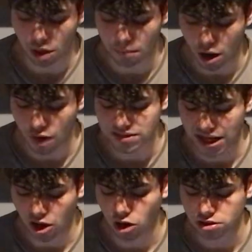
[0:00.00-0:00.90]
part of Ten
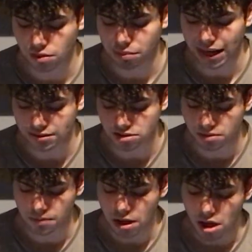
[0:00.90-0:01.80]
Hag's plans.
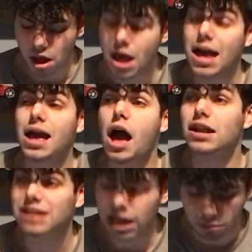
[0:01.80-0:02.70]

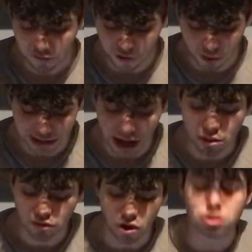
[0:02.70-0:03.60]
Attacking midfielder now, you've got